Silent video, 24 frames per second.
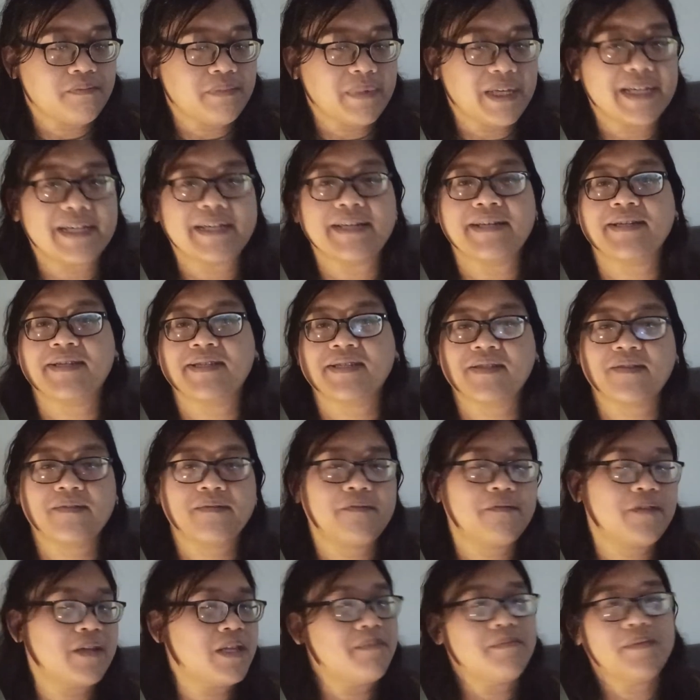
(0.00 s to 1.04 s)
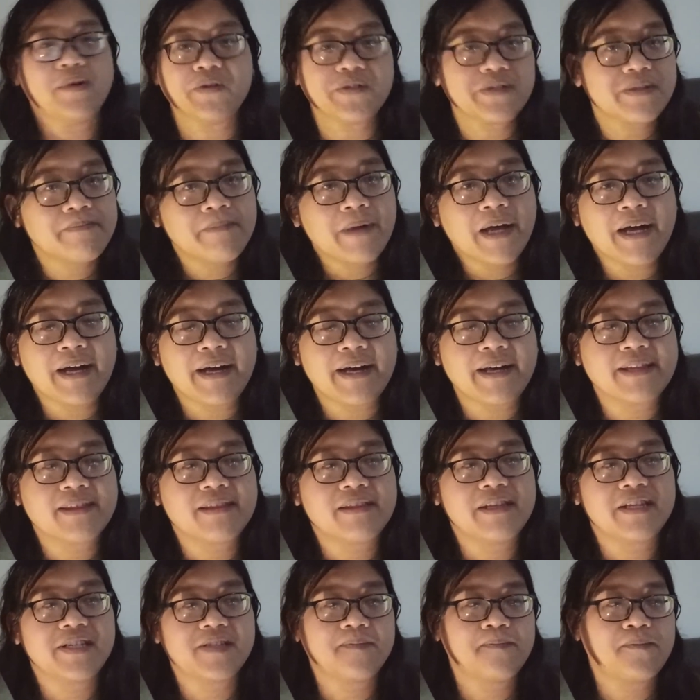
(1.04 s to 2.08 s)
because for the most part
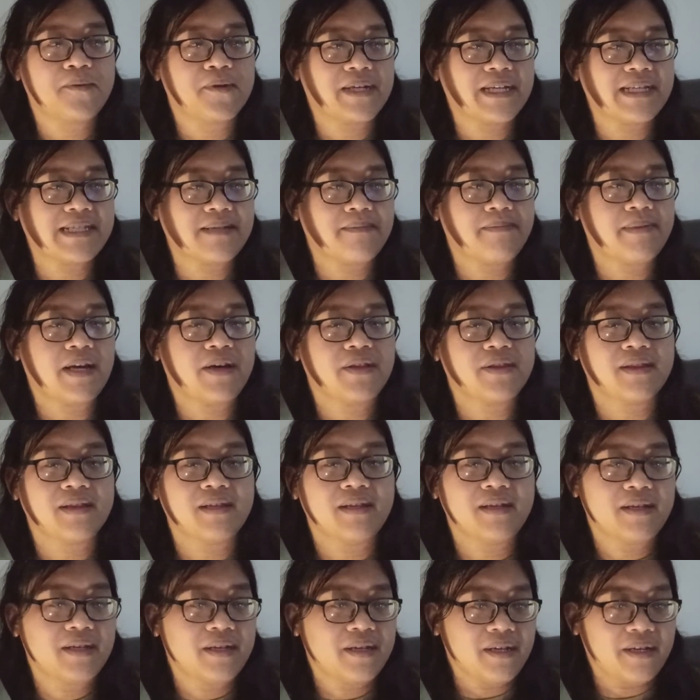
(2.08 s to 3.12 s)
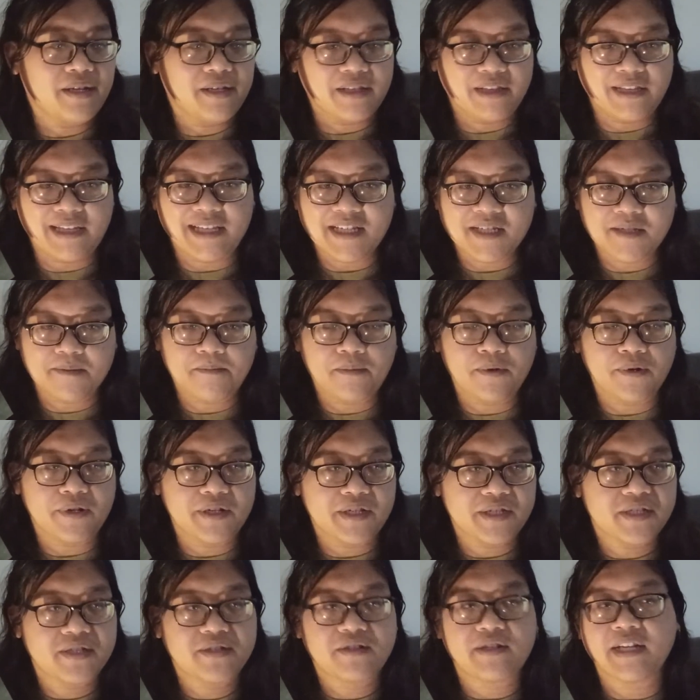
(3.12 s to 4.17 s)
this book is about these
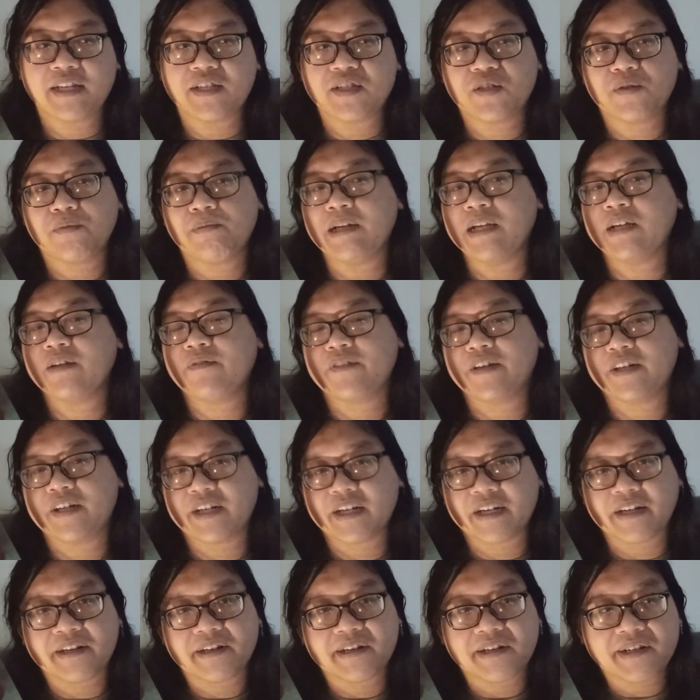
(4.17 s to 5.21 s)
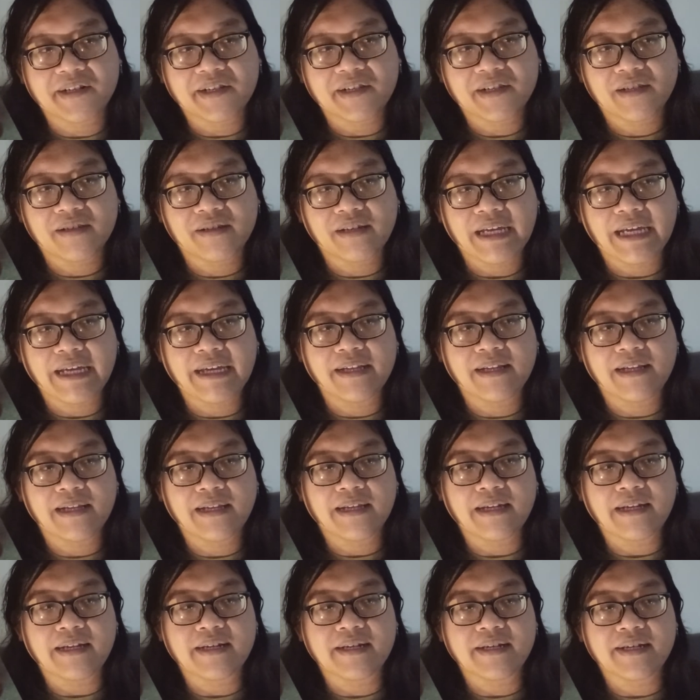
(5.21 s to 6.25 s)
boys trying to win over a girl,
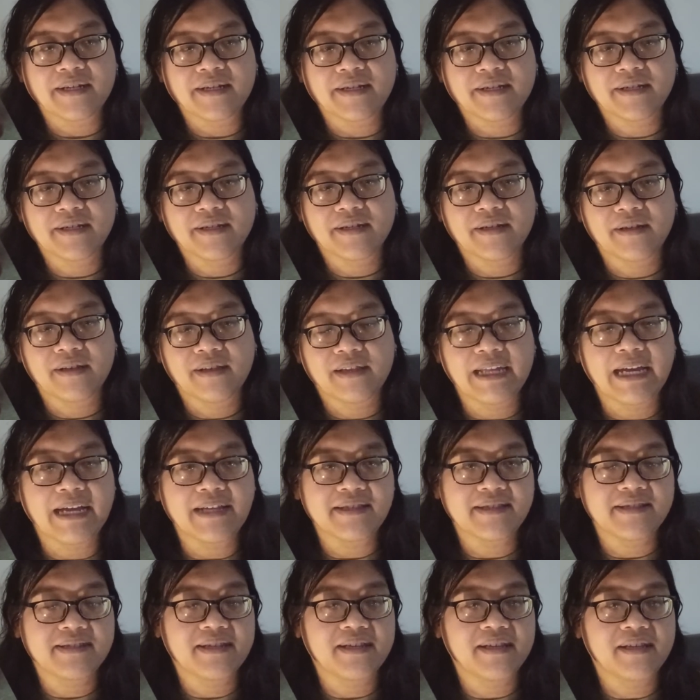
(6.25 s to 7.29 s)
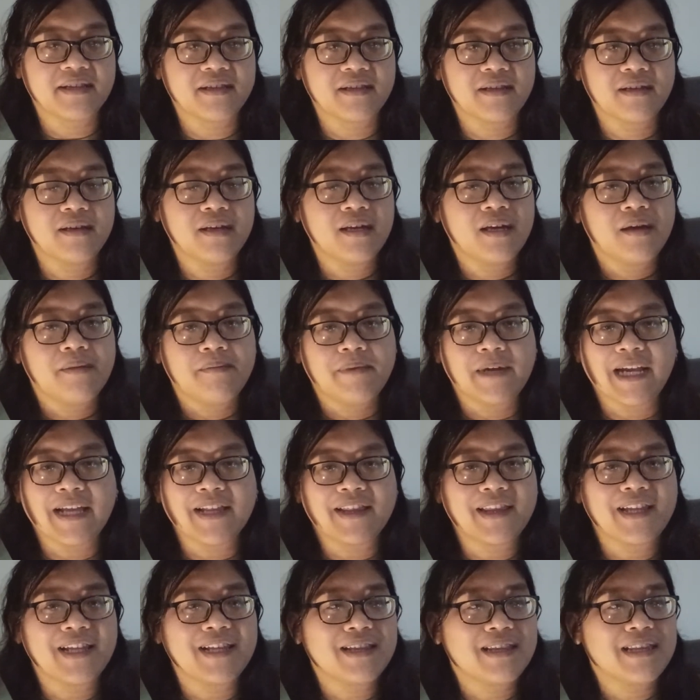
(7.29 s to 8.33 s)
and uh, that's it. But I
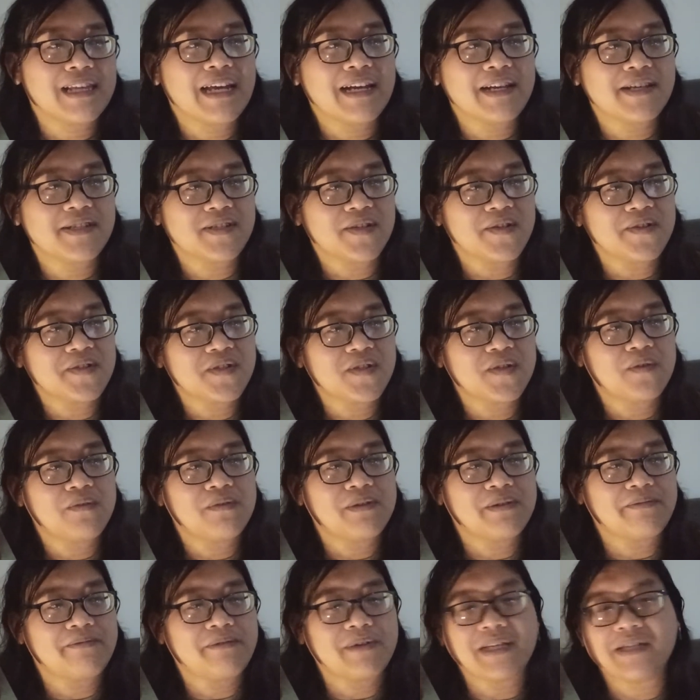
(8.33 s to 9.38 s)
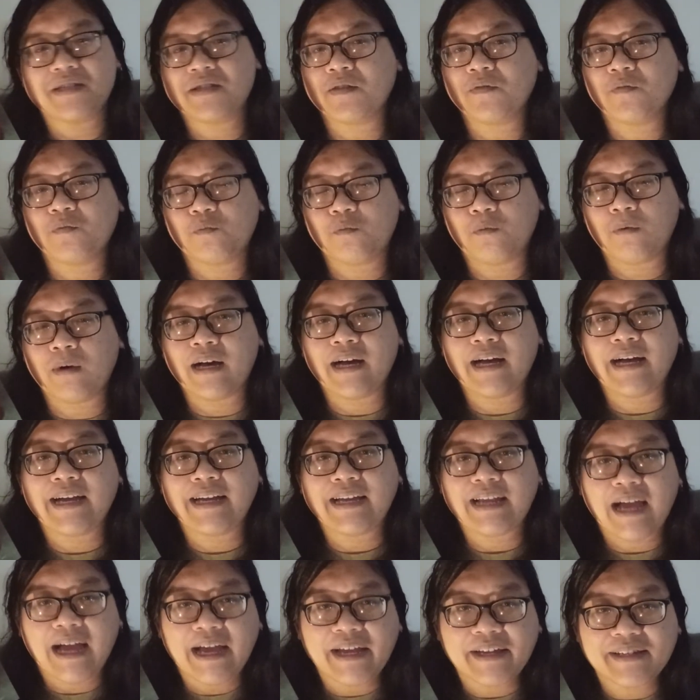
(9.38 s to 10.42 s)
think that is also the reason
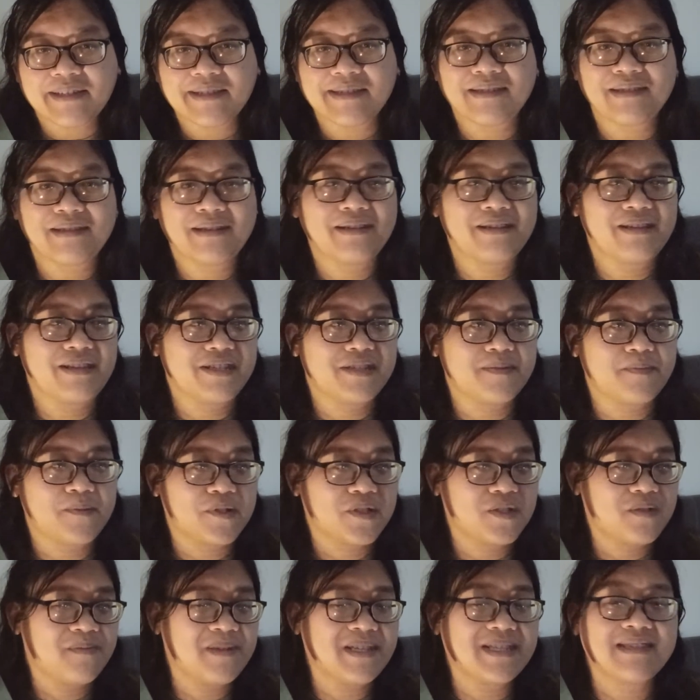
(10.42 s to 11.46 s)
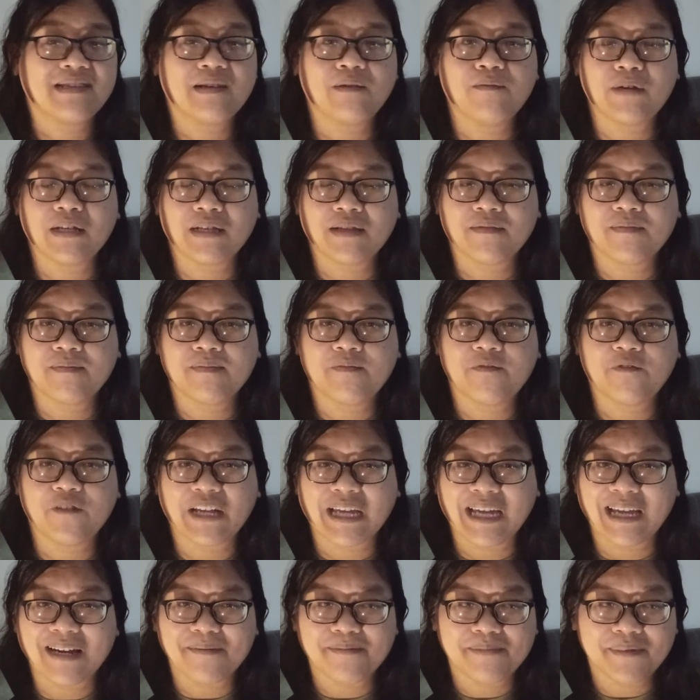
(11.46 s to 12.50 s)
why I consider this book to be somewhat
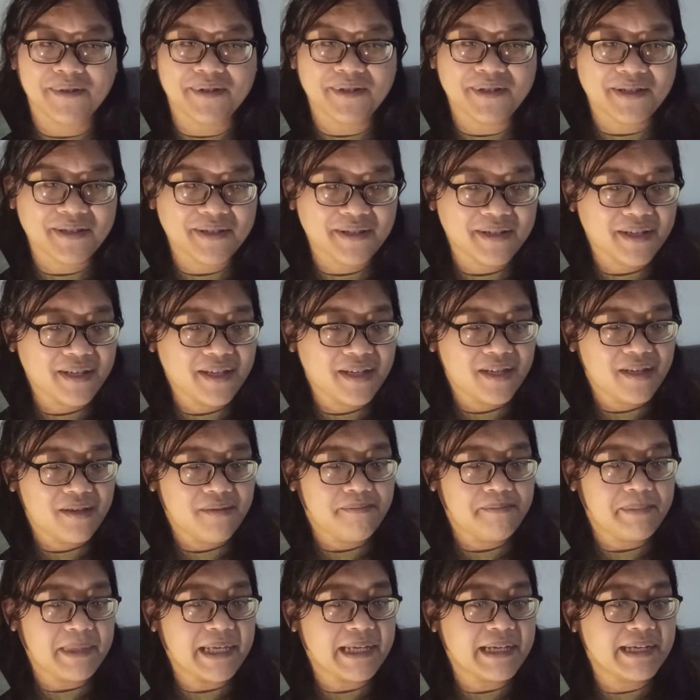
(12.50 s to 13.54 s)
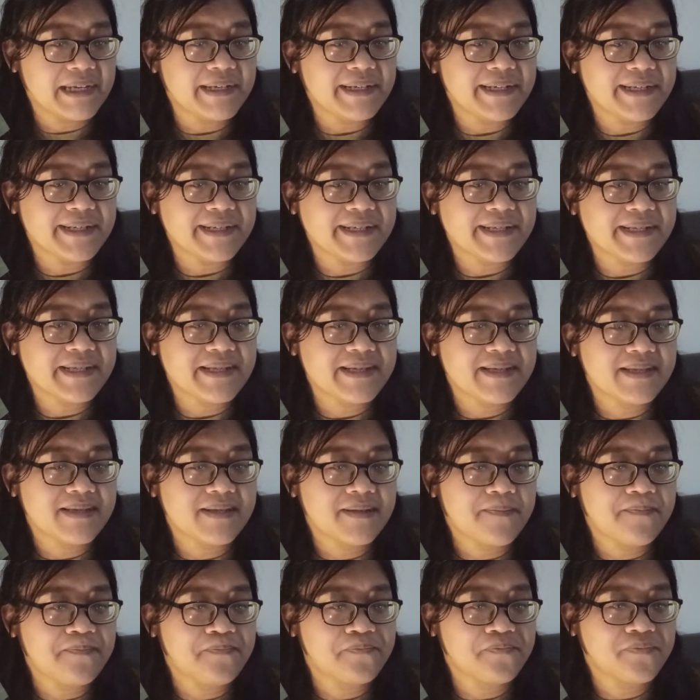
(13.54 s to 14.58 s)
forgettable, because